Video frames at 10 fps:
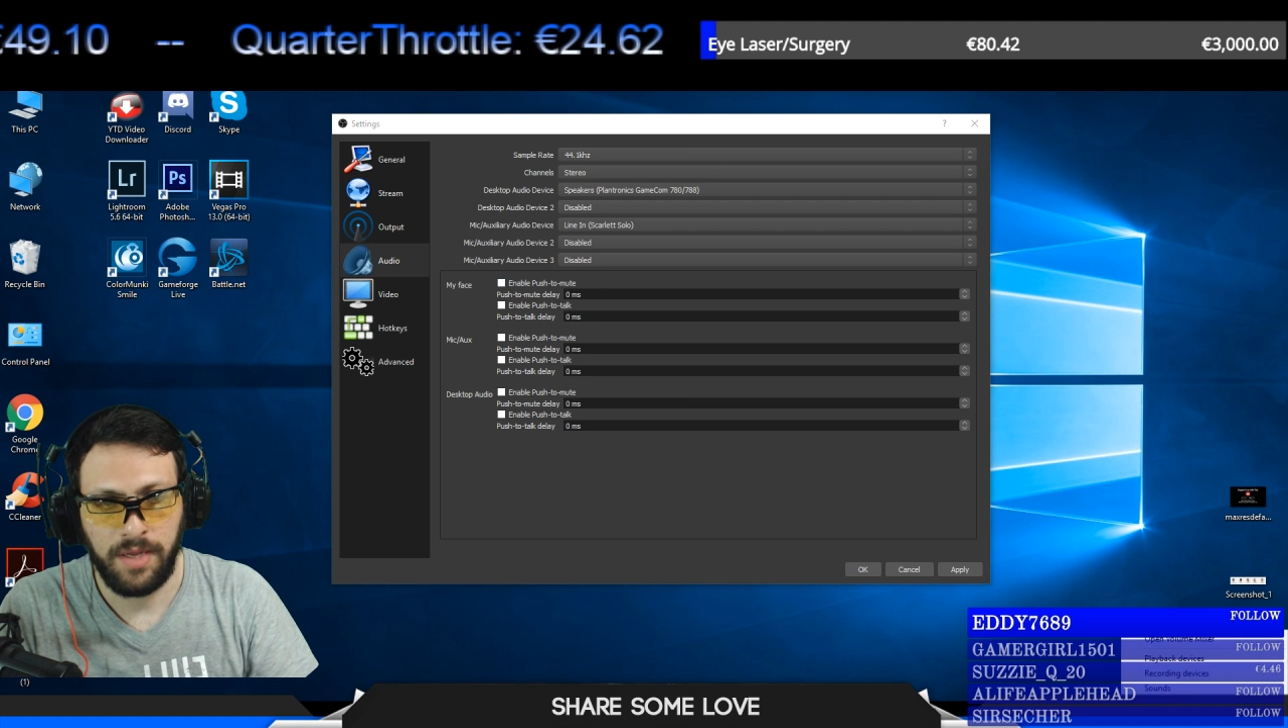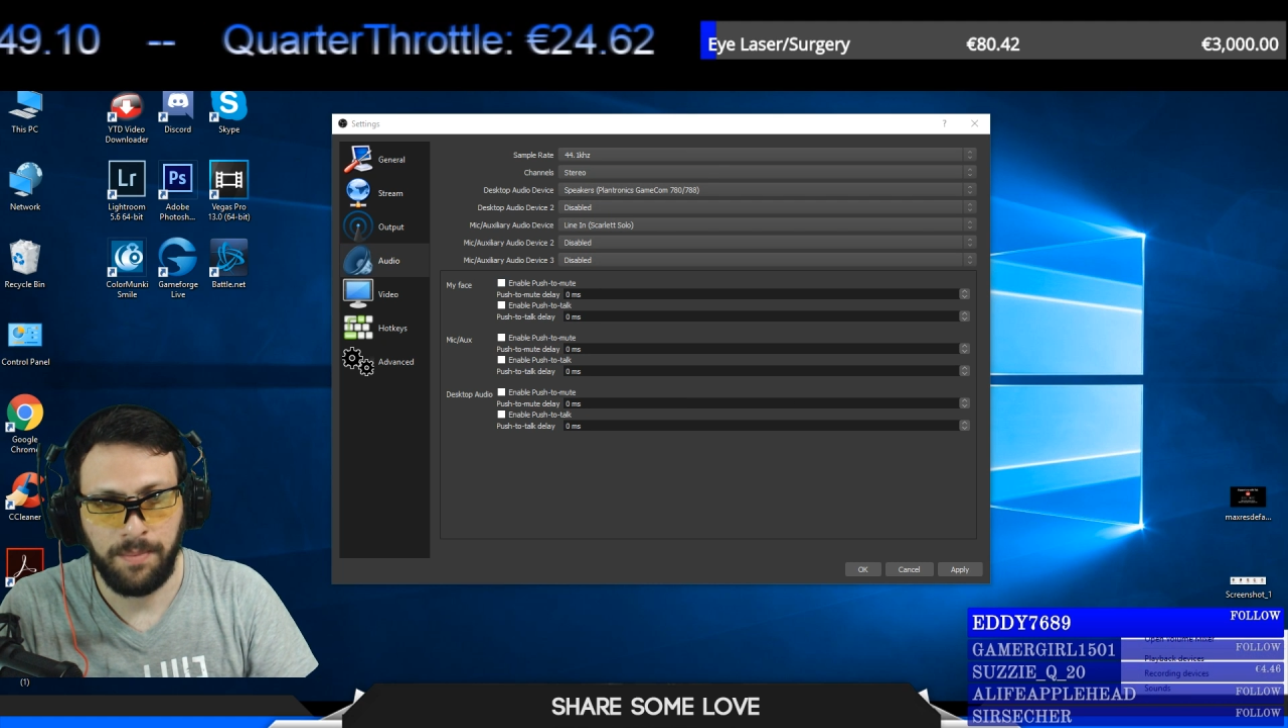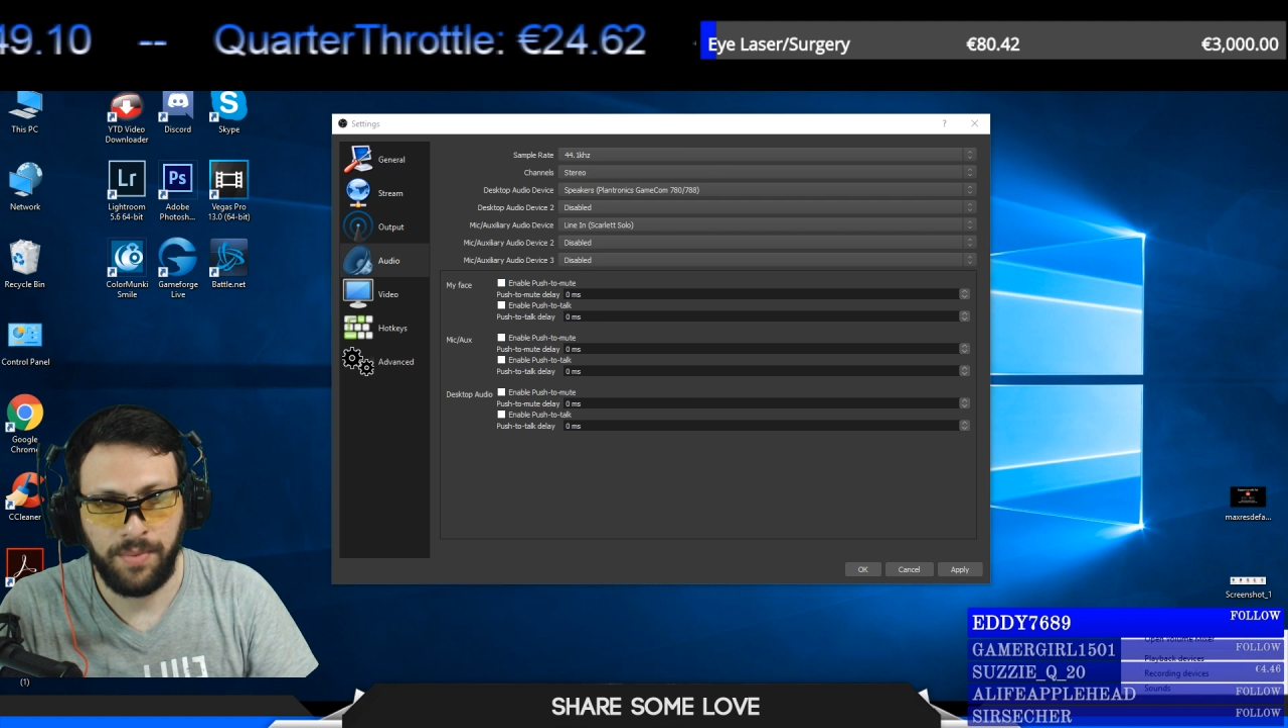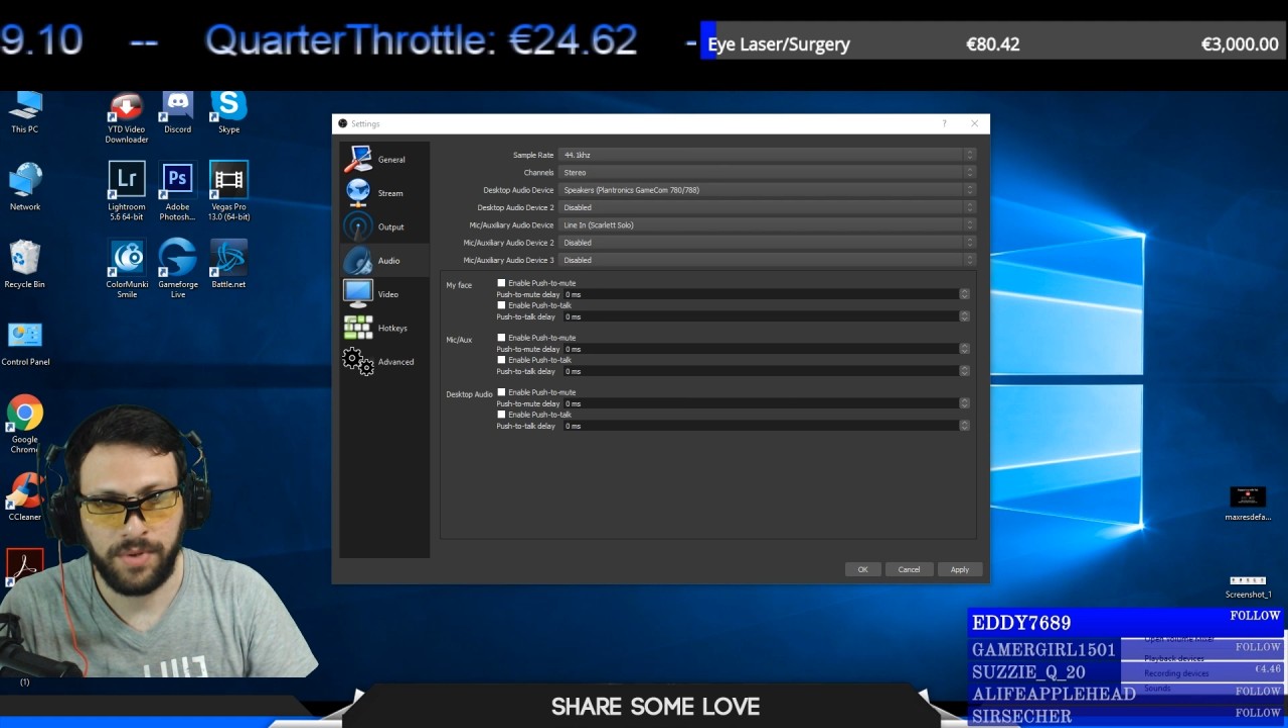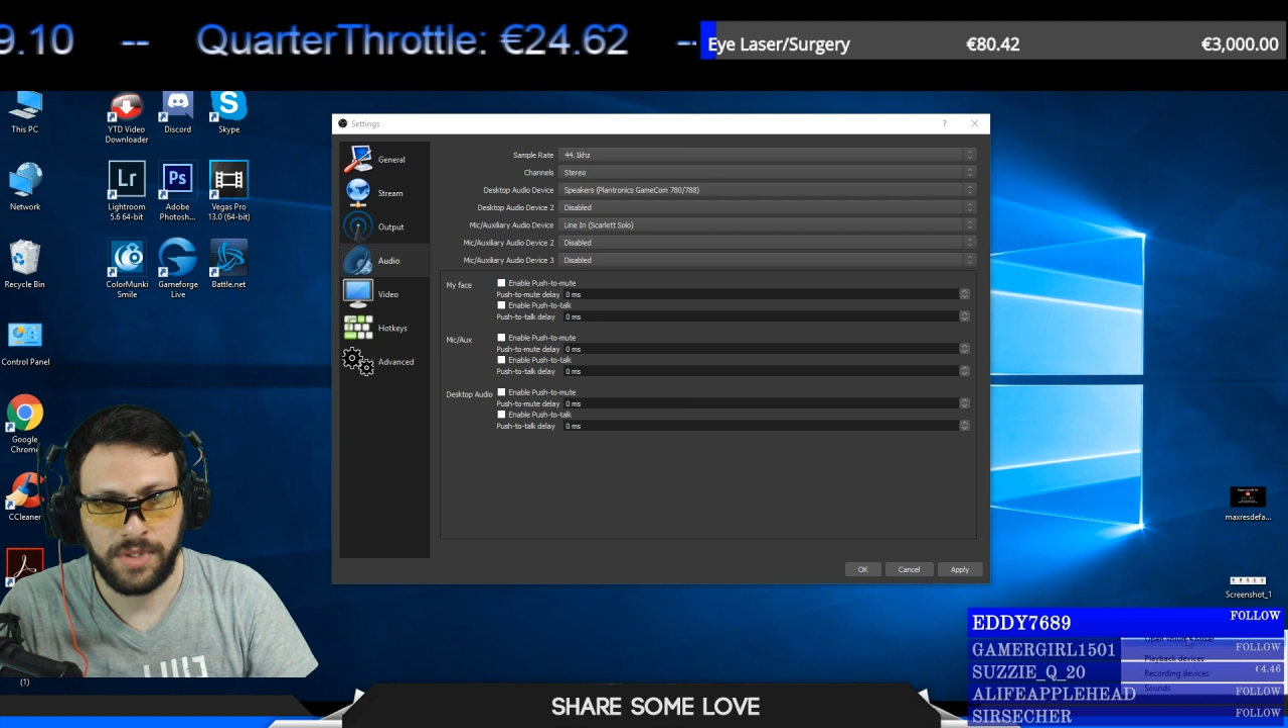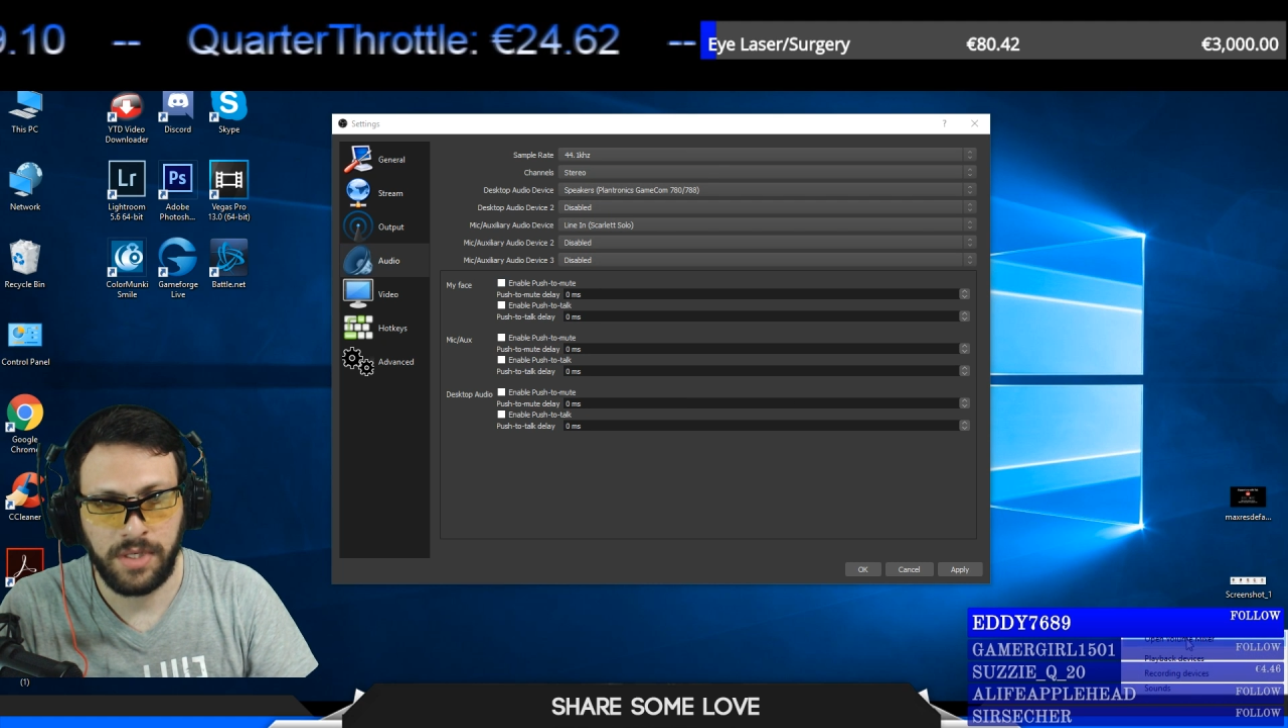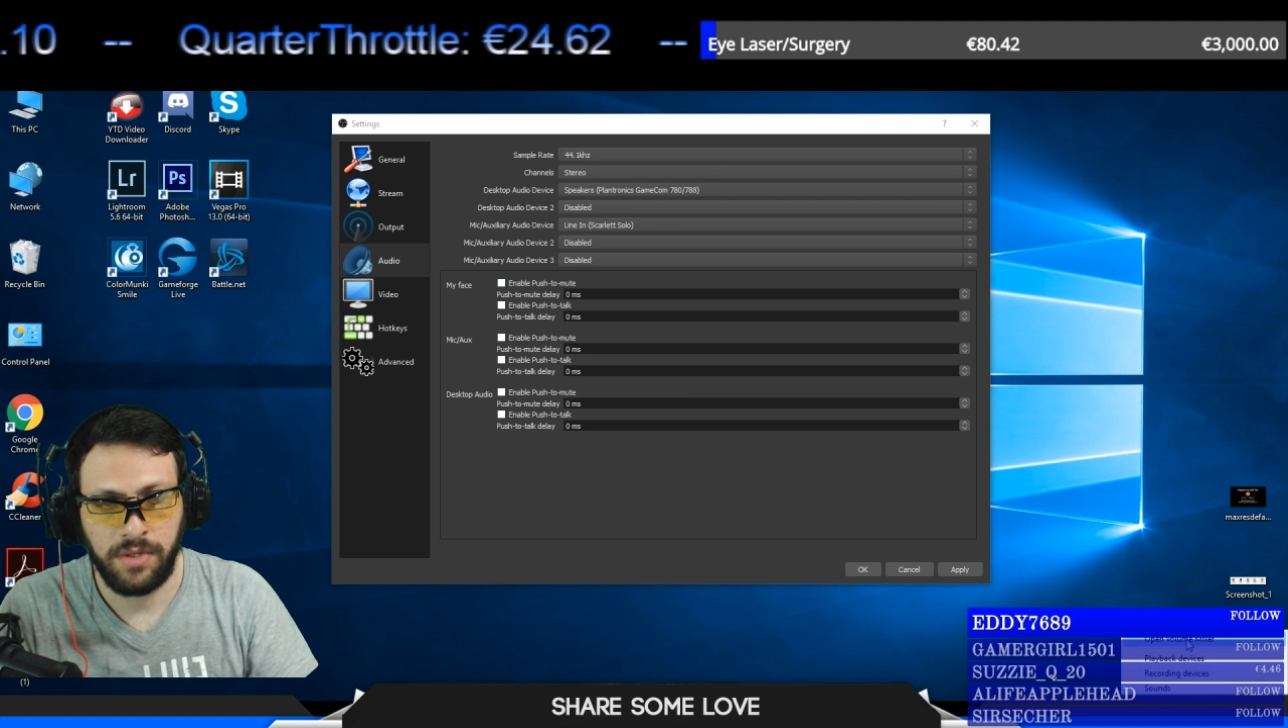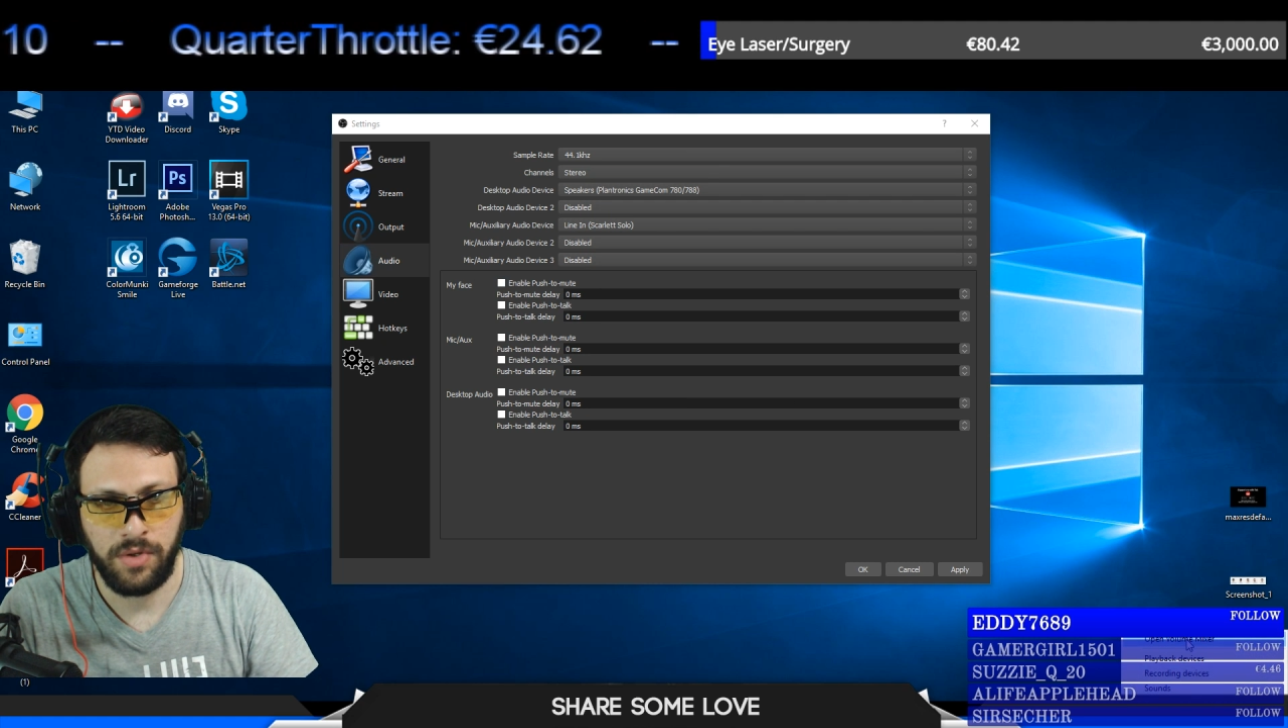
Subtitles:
important.